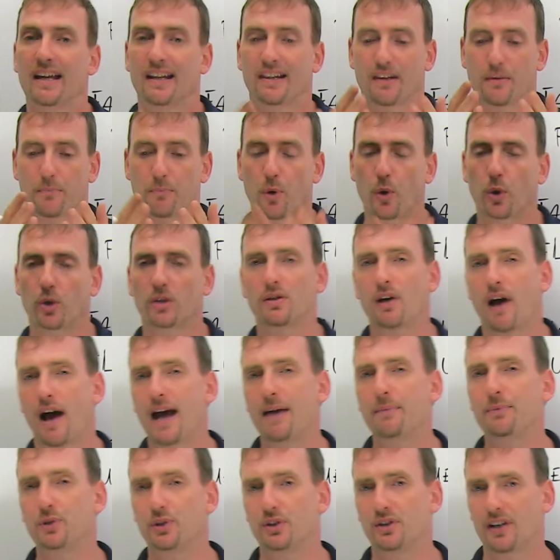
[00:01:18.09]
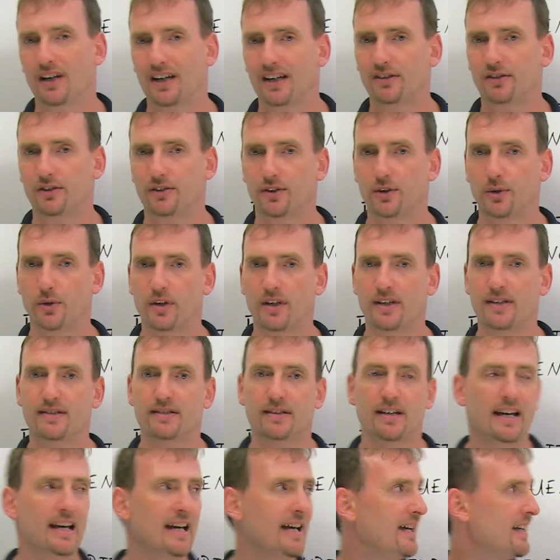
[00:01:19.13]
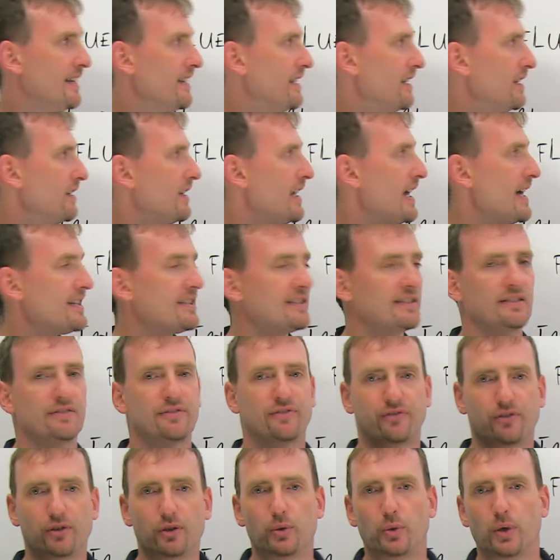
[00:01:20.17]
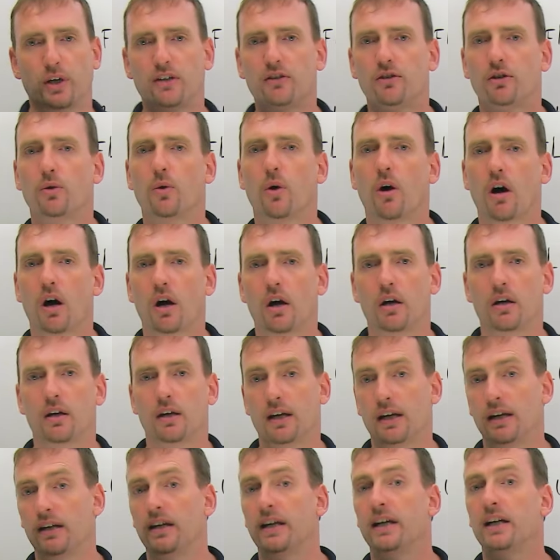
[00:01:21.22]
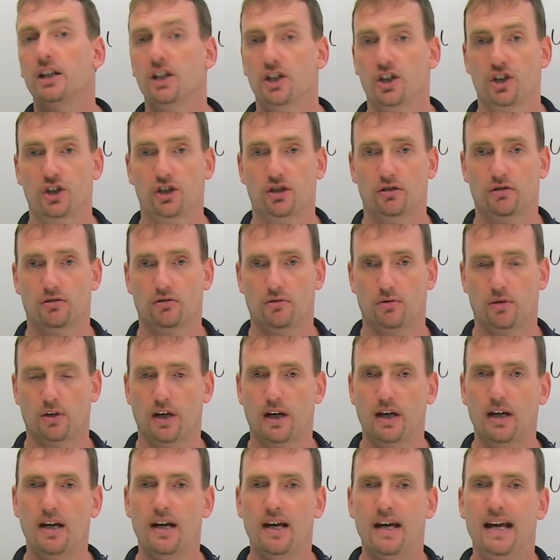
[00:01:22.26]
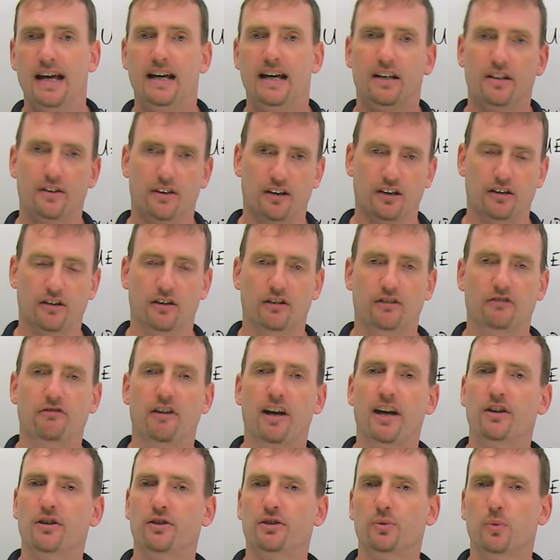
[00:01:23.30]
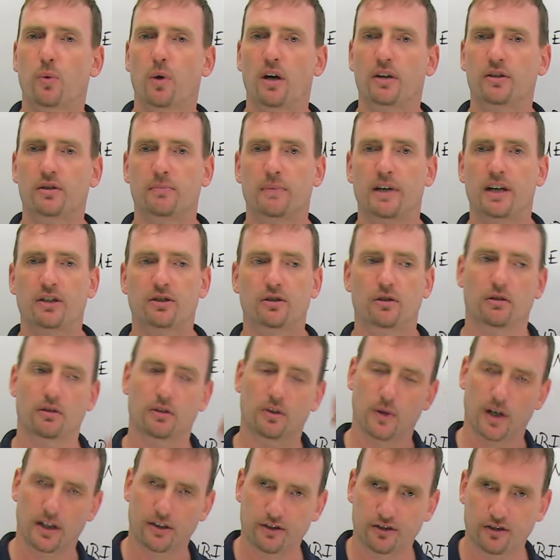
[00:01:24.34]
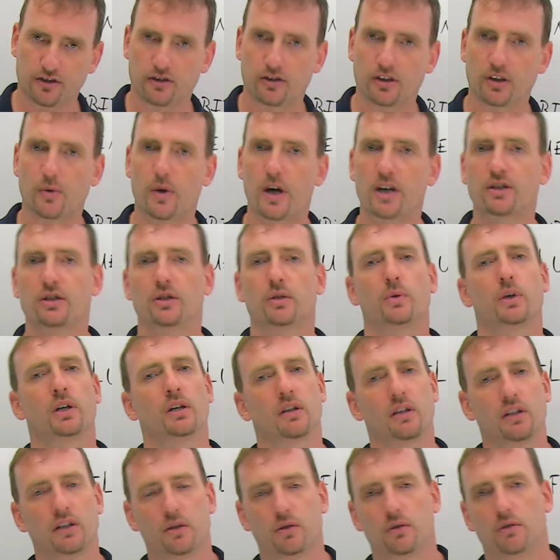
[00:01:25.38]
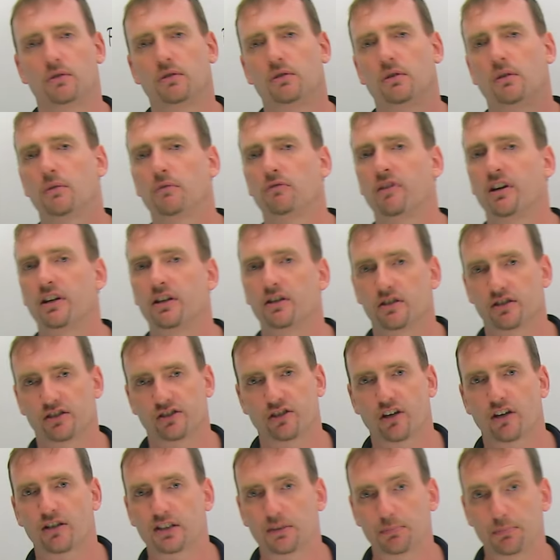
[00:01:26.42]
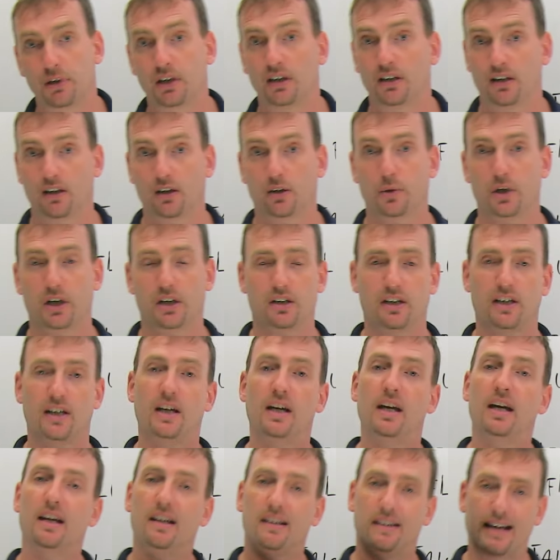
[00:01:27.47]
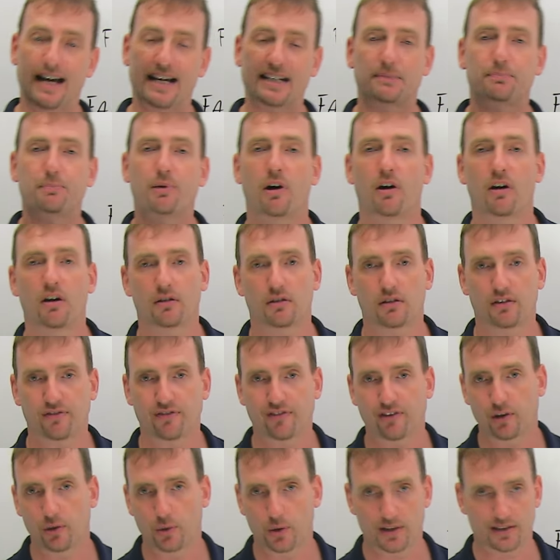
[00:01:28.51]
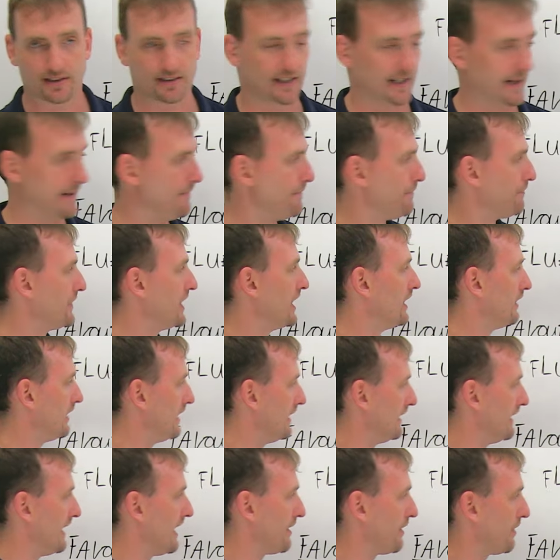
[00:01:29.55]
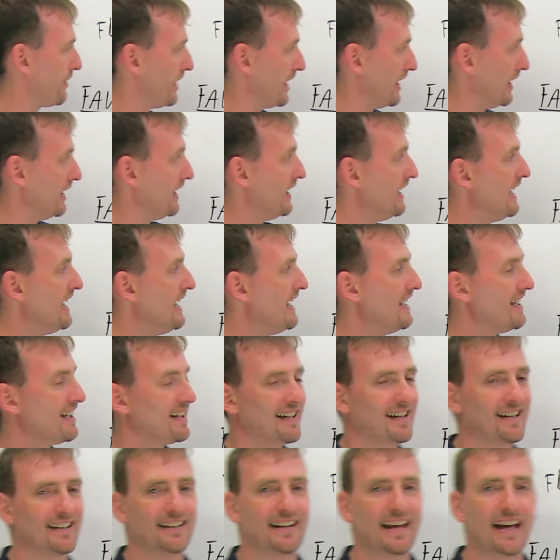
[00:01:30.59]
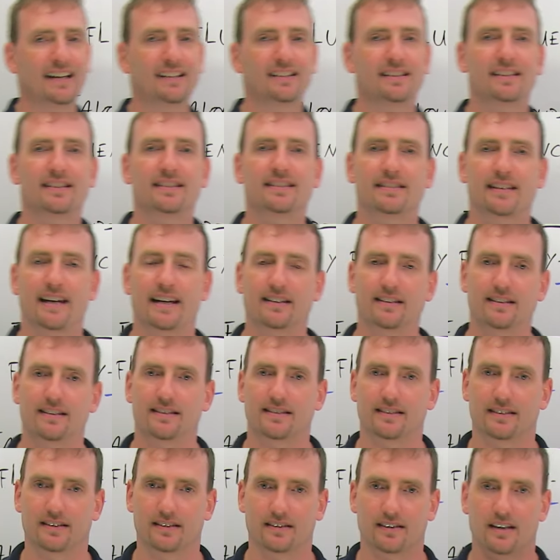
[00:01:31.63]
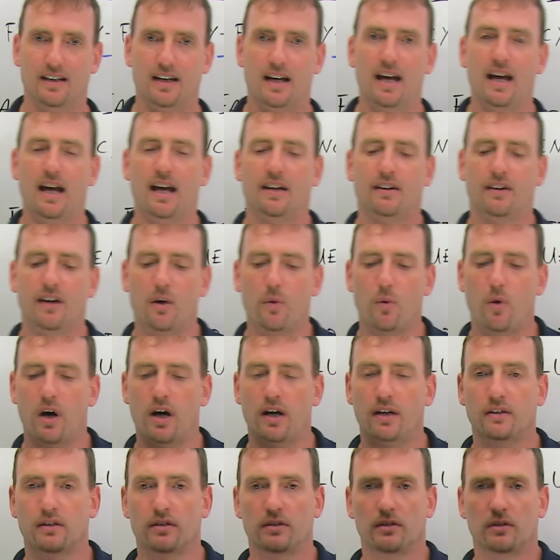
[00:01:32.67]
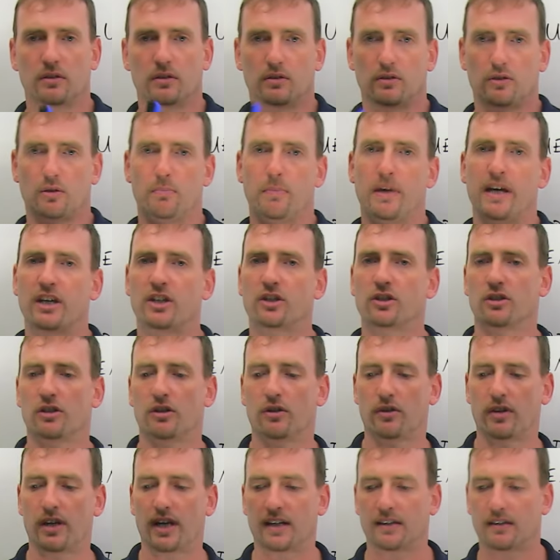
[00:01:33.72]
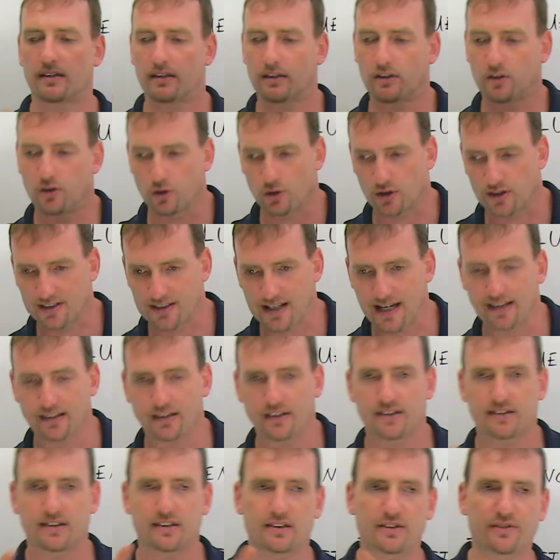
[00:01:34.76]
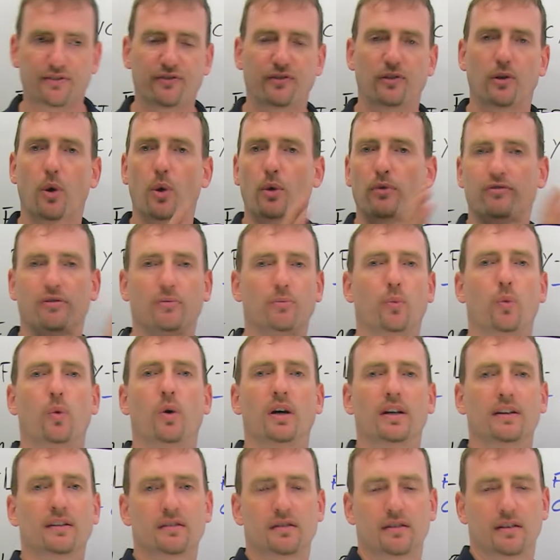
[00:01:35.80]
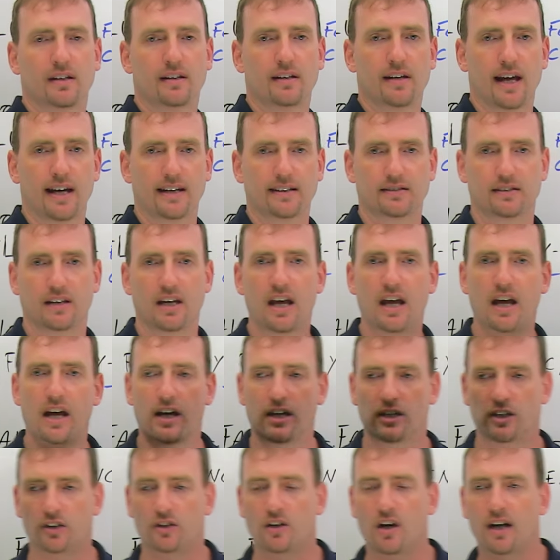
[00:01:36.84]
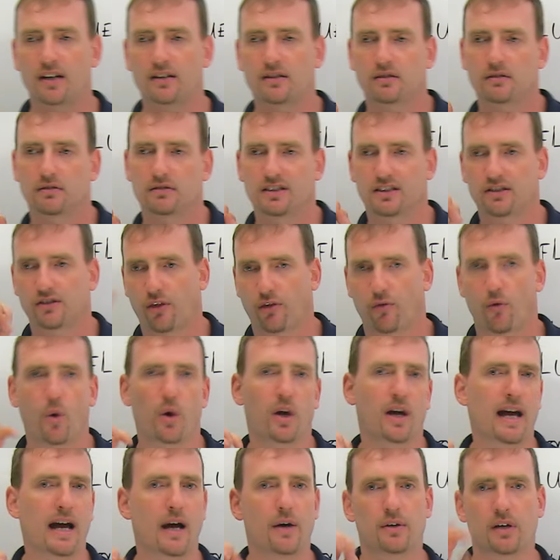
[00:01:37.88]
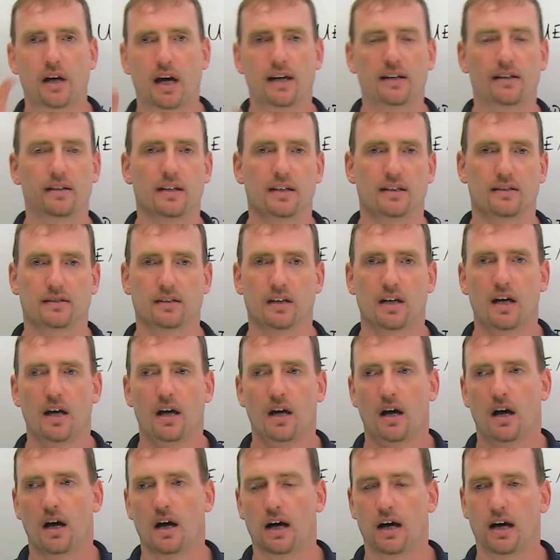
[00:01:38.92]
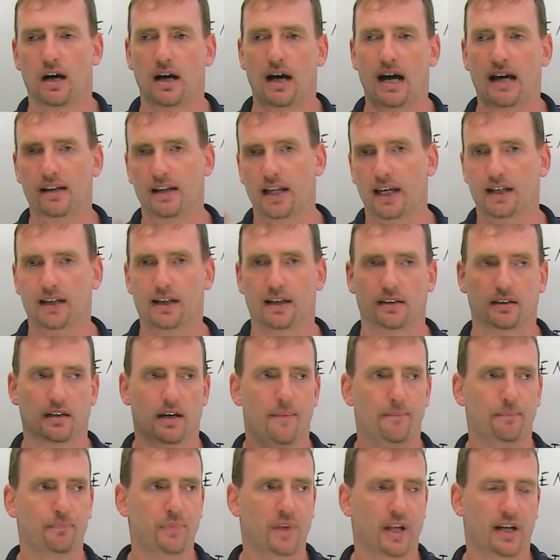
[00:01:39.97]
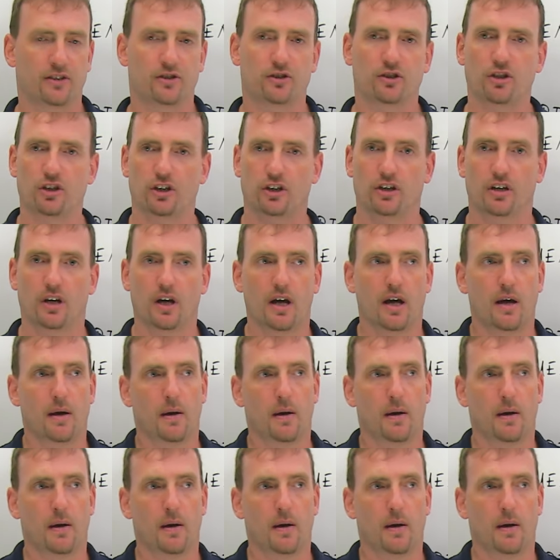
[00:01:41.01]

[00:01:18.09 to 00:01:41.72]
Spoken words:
The more time you take to do this, the less fluent you are in English, okay? The graders want to make sure you understood the question quickly, you're ready to start speaking quickly. That's part of fluency. Another thing, connected sentences. They want to make sure that your sentences flow from one to the next. You're not just throwing out ideas. I like it. It's good.